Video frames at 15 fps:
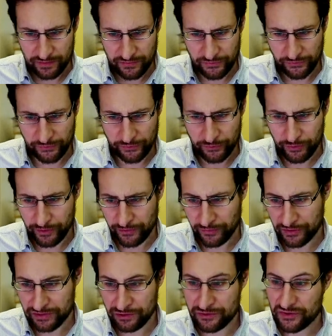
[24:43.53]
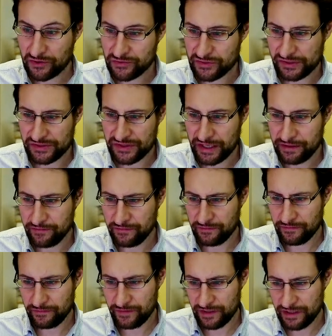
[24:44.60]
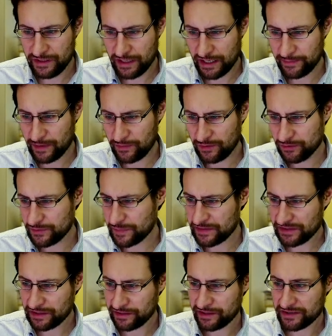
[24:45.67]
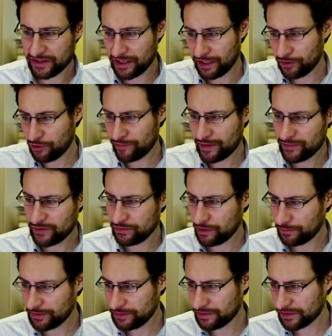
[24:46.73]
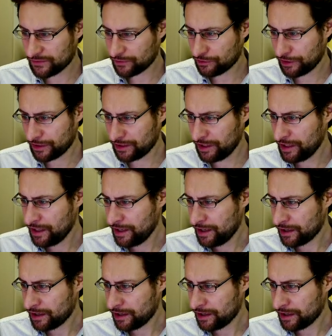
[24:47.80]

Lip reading: So as far as Linux concerns, NVMemu is basically another IO memu optimized for quickly